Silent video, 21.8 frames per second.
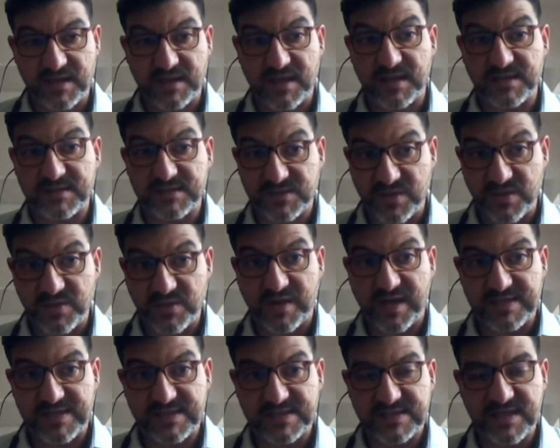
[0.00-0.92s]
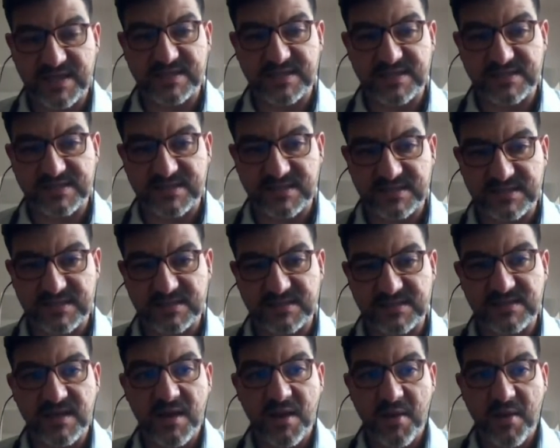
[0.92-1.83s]
As you can see, this is
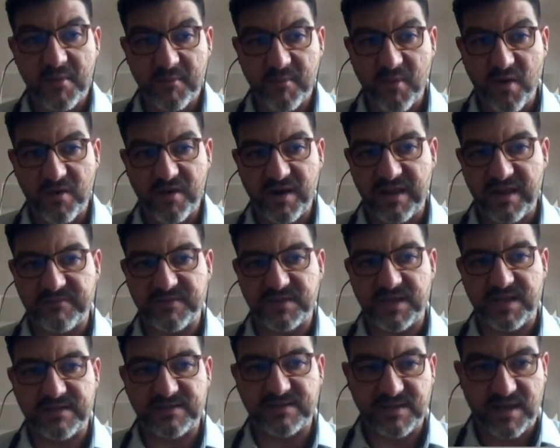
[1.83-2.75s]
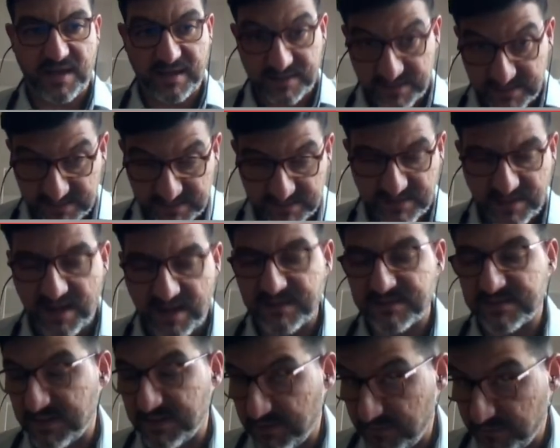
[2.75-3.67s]
more evident and
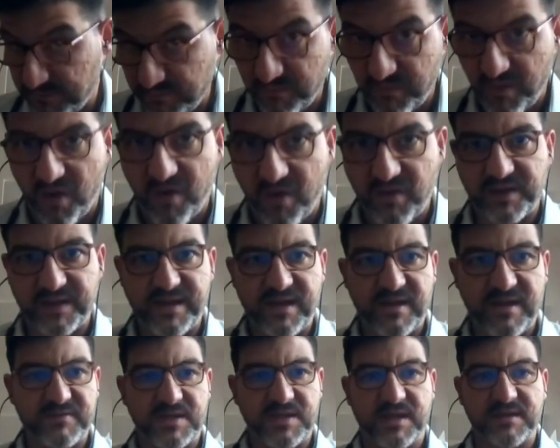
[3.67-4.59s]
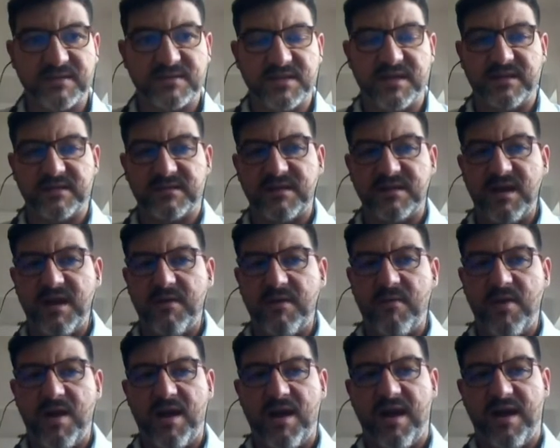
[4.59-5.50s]
only evident in
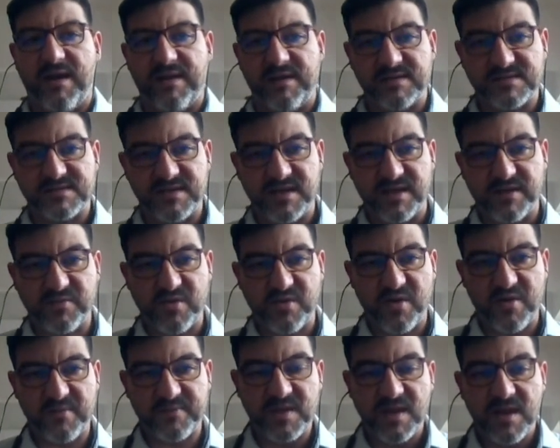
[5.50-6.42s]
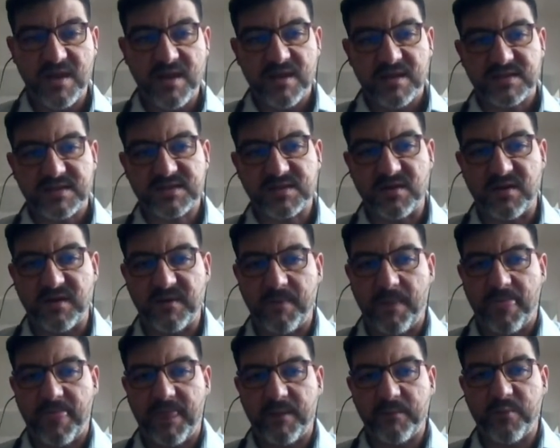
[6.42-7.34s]
our ILC group. So
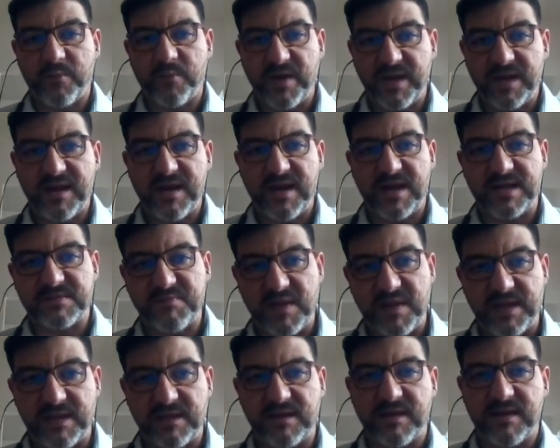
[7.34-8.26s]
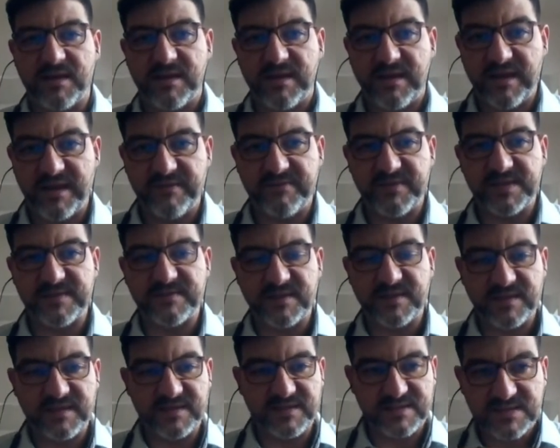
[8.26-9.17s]
we have been
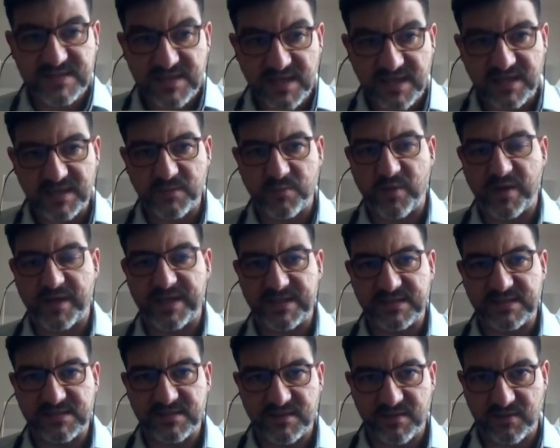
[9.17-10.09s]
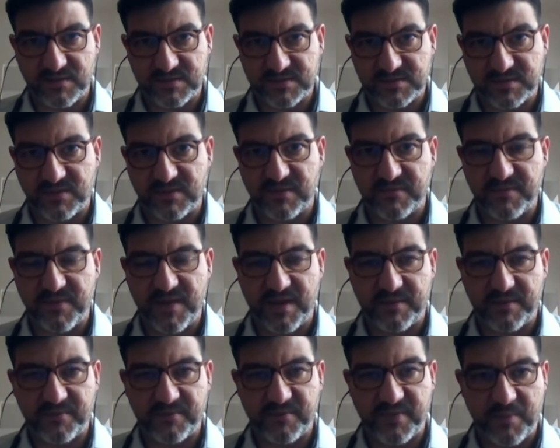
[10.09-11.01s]
even seeing what is also
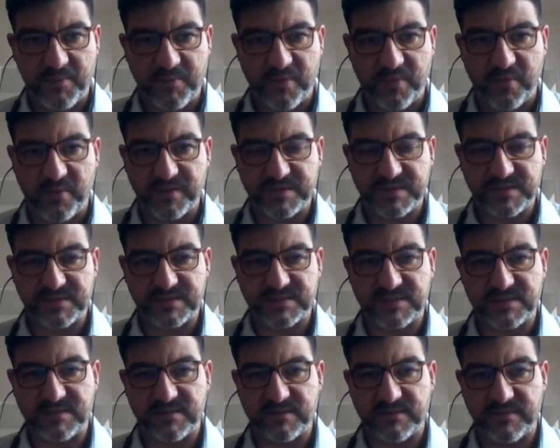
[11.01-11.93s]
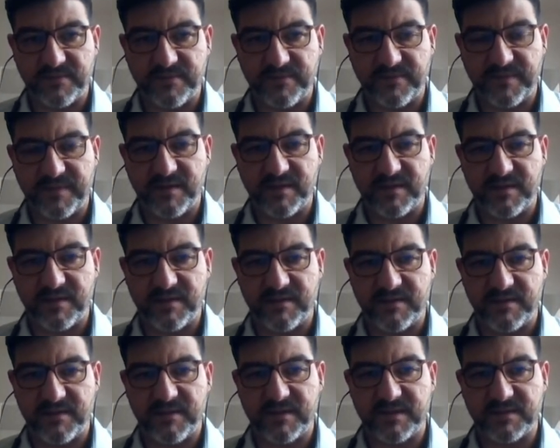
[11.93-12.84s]
reported
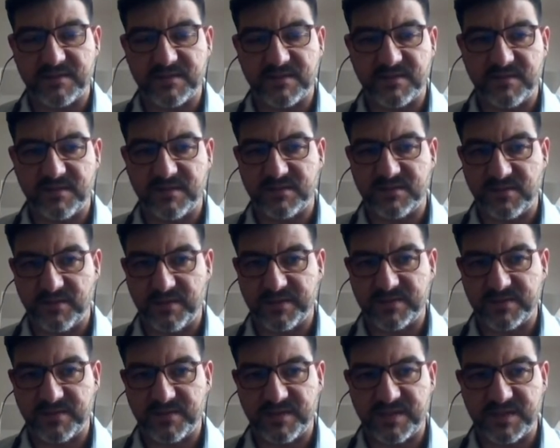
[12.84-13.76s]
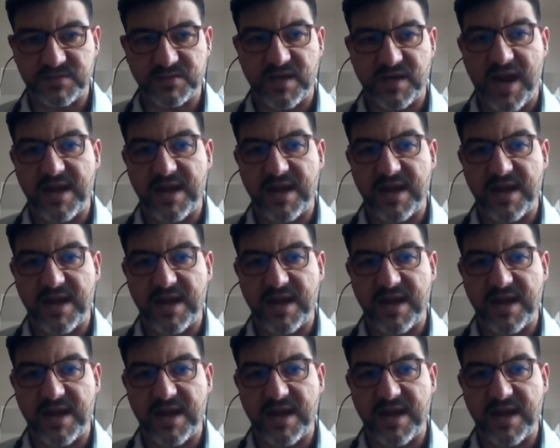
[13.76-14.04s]
into literature.